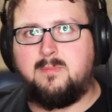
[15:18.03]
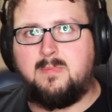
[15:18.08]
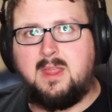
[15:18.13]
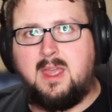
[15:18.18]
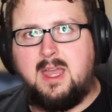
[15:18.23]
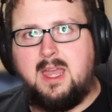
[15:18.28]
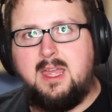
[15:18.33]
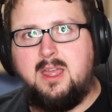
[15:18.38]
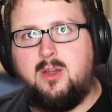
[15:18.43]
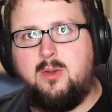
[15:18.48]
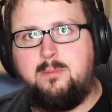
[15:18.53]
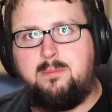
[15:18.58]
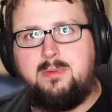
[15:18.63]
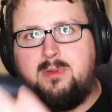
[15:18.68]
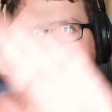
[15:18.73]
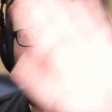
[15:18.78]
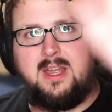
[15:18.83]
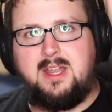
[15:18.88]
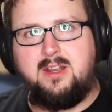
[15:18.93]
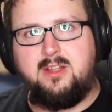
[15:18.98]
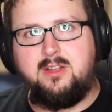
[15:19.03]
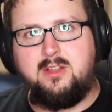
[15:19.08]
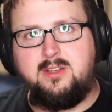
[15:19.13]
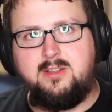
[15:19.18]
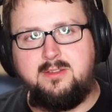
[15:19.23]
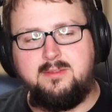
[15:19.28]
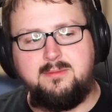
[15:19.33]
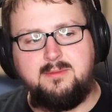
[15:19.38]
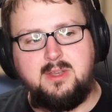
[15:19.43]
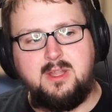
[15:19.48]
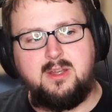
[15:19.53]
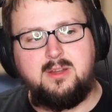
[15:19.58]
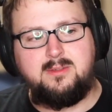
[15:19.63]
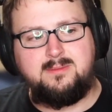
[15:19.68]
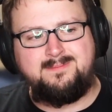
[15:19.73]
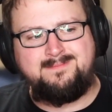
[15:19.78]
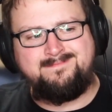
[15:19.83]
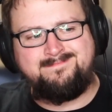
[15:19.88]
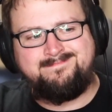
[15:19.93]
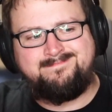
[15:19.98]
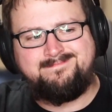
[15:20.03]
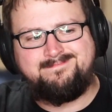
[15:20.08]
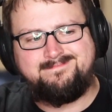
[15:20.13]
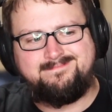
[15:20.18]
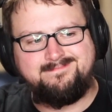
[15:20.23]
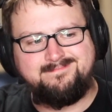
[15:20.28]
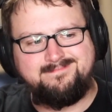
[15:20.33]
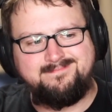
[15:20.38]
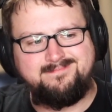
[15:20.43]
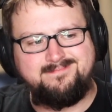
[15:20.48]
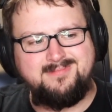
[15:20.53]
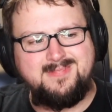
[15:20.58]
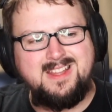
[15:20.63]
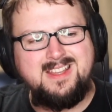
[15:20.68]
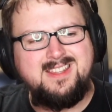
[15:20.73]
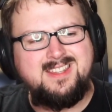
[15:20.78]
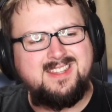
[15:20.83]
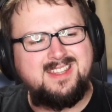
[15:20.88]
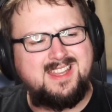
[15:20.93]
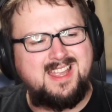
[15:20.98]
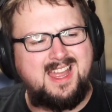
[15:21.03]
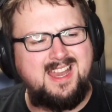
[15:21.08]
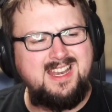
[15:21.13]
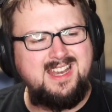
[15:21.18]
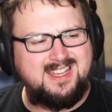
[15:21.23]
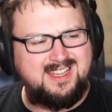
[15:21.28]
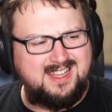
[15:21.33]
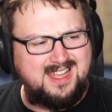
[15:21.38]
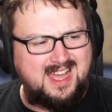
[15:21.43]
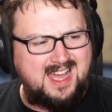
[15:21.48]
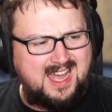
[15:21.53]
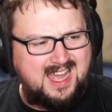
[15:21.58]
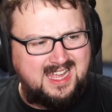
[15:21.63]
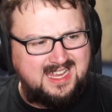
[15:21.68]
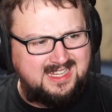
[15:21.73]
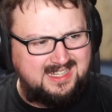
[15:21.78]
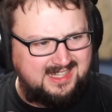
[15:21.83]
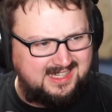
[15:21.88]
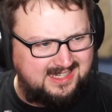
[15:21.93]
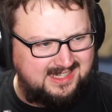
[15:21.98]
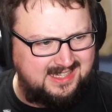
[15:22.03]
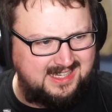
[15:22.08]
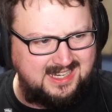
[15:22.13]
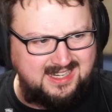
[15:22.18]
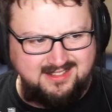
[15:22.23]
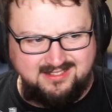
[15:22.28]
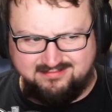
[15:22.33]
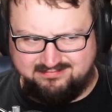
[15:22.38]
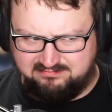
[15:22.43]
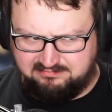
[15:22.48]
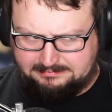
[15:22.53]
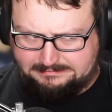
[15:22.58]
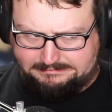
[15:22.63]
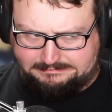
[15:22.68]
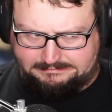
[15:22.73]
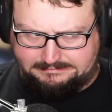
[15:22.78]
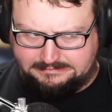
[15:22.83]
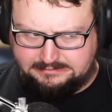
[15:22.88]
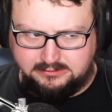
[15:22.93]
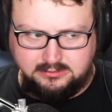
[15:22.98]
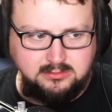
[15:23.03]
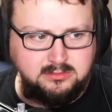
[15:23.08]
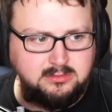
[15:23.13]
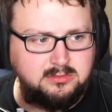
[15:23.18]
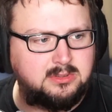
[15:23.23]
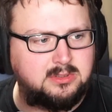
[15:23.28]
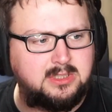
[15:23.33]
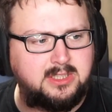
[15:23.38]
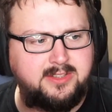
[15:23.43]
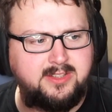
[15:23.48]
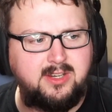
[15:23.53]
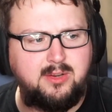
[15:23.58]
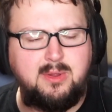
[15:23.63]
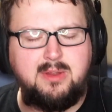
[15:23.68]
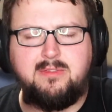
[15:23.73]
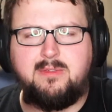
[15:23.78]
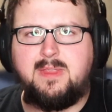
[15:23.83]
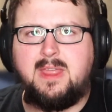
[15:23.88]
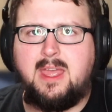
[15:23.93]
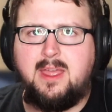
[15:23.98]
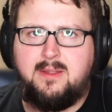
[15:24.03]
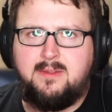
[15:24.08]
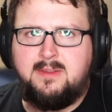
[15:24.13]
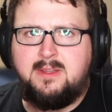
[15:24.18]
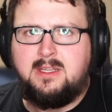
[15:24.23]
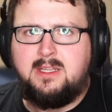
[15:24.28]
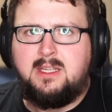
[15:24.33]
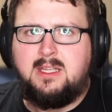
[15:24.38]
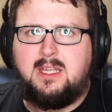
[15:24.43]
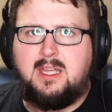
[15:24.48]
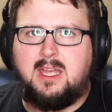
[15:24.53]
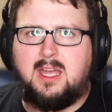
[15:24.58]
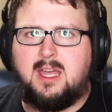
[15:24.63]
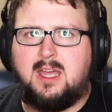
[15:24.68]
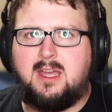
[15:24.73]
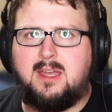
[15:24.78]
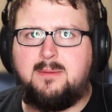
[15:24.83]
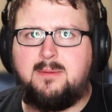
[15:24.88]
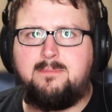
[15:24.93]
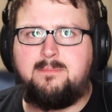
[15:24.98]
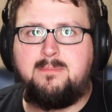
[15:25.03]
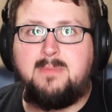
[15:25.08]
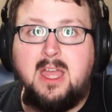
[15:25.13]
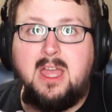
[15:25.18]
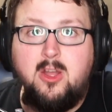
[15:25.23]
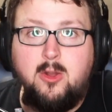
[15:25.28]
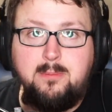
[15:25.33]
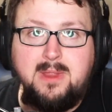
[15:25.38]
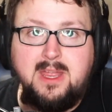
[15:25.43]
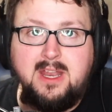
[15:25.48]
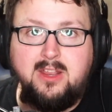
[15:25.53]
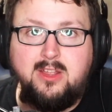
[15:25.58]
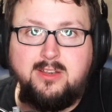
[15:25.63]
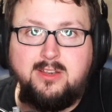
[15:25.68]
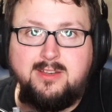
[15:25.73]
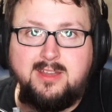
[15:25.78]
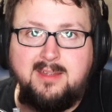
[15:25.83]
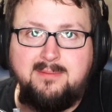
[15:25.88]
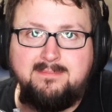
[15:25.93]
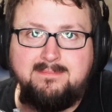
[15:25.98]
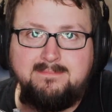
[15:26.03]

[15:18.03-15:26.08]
I hope you had a good... No. It's kind of highly. I don't know. I'll stay away from that. I hope you had a good time.